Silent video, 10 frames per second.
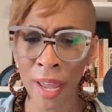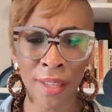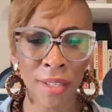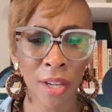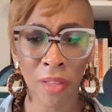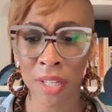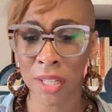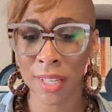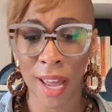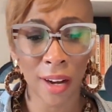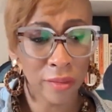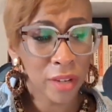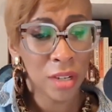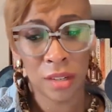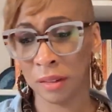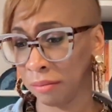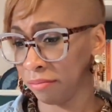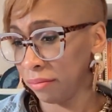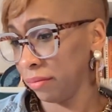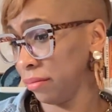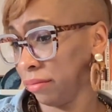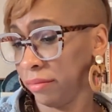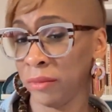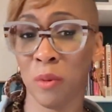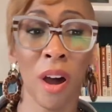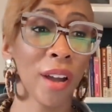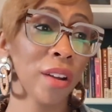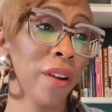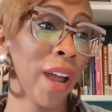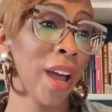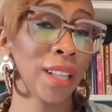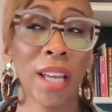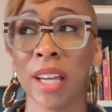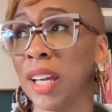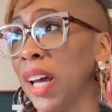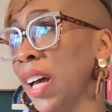And so they just kind of walk around like,